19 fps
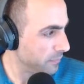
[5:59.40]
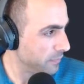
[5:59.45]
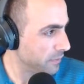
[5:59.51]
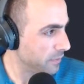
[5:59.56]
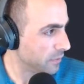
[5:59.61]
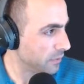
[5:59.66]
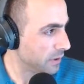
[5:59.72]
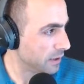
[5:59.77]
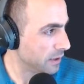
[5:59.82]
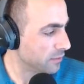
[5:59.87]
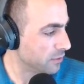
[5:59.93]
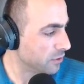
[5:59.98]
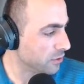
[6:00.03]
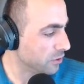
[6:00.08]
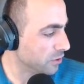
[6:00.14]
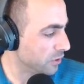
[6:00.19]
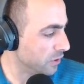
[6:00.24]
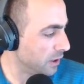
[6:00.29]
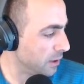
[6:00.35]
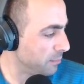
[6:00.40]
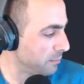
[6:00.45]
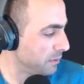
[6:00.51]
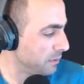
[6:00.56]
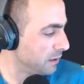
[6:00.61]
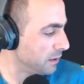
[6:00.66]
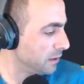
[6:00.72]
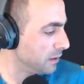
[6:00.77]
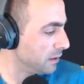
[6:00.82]
All right. So
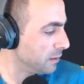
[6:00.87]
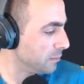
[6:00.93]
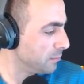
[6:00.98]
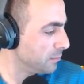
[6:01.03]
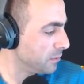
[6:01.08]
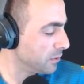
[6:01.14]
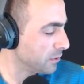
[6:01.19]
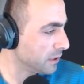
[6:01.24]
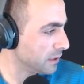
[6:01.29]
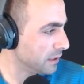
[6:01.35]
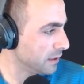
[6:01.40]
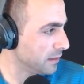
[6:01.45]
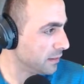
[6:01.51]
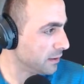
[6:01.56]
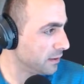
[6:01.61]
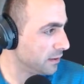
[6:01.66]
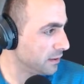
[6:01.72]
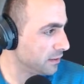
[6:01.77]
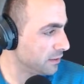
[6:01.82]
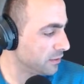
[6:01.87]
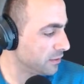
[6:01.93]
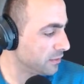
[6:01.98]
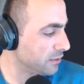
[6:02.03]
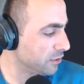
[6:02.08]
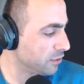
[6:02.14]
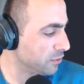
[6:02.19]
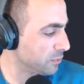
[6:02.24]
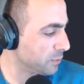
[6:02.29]
I'm looking at this.
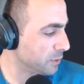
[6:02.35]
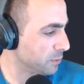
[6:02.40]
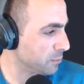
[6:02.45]
Just one